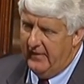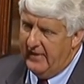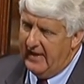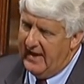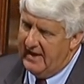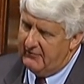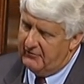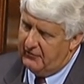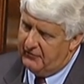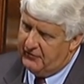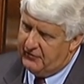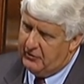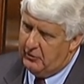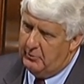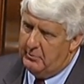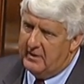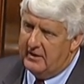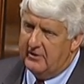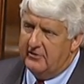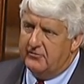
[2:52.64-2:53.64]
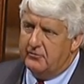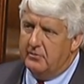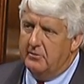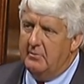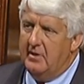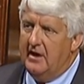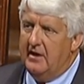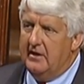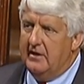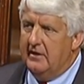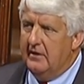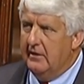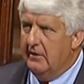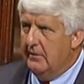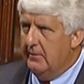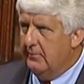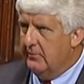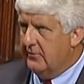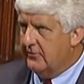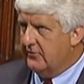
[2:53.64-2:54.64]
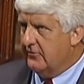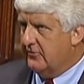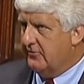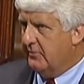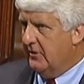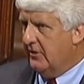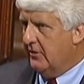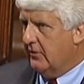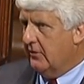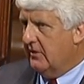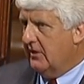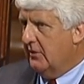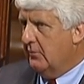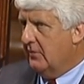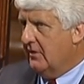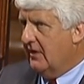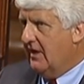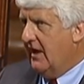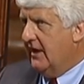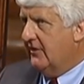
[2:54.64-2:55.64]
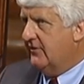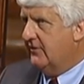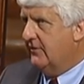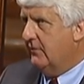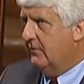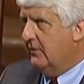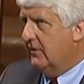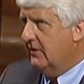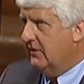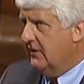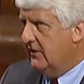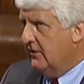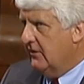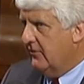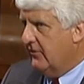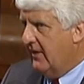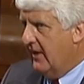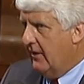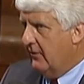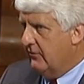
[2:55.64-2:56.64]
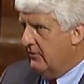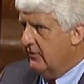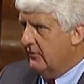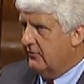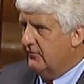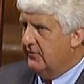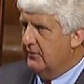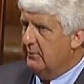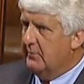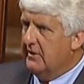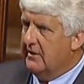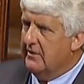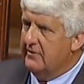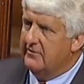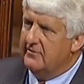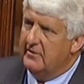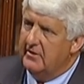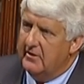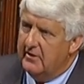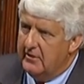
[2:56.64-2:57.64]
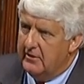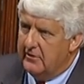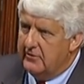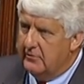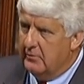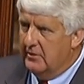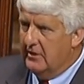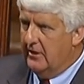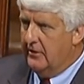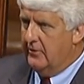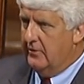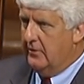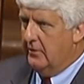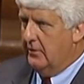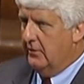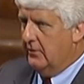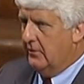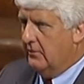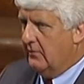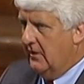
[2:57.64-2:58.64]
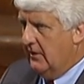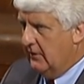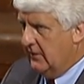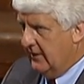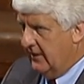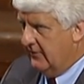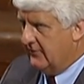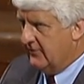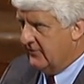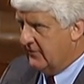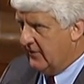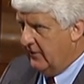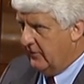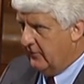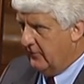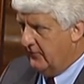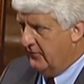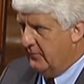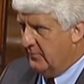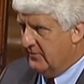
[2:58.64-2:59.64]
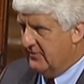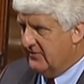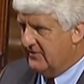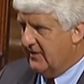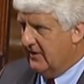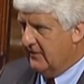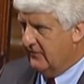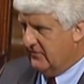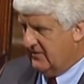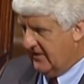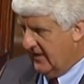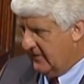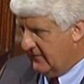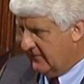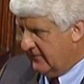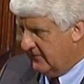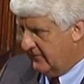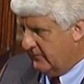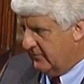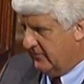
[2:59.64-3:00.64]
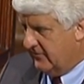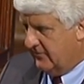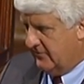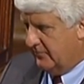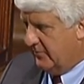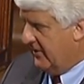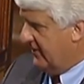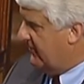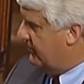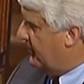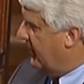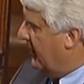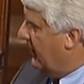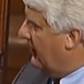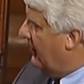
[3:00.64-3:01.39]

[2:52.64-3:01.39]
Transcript: I have a few minutes remaining, Mr. Speaker, and I would like to yield those few minutes to another great legislator from the state of Texas, which is blessed by a